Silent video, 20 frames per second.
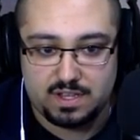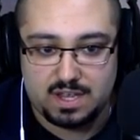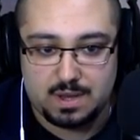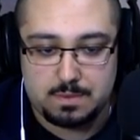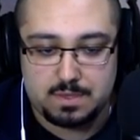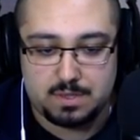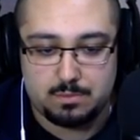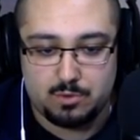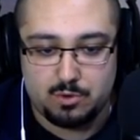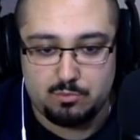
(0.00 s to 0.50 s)
I
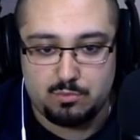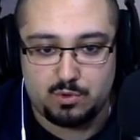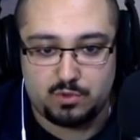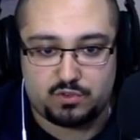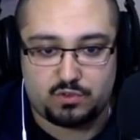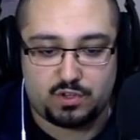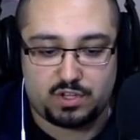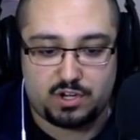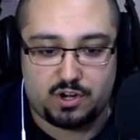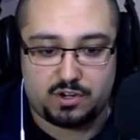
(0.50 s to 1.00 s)
mean, the moon
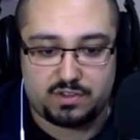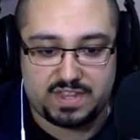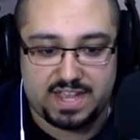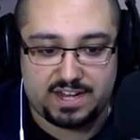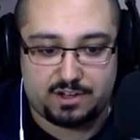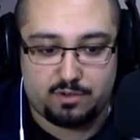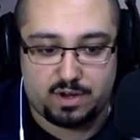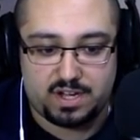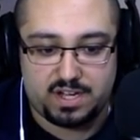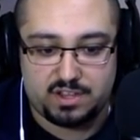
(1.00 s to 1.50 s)
boots really aren't
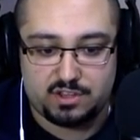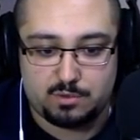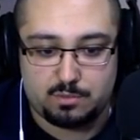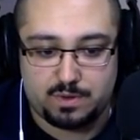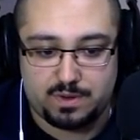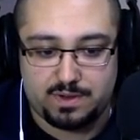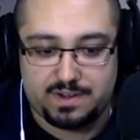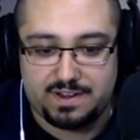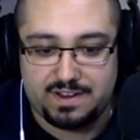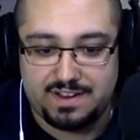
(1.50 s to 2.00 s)
that great either,
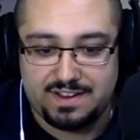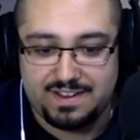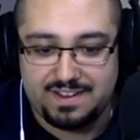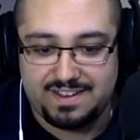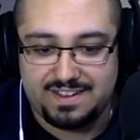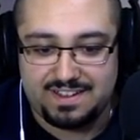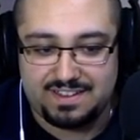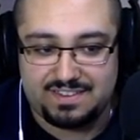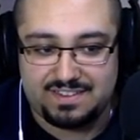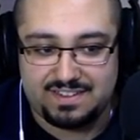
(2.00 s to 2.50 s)
but
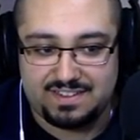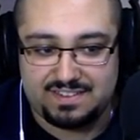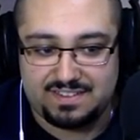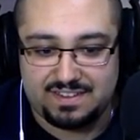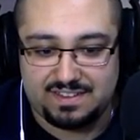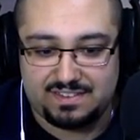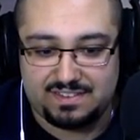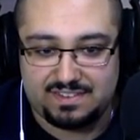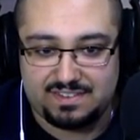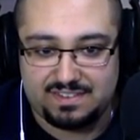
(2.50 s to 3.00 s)
it's, it's,
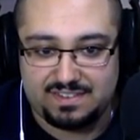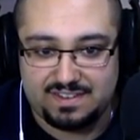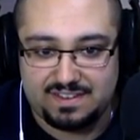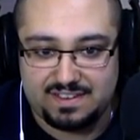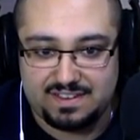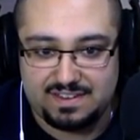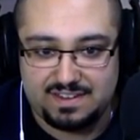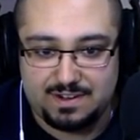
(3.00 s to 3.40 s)
it's, uh,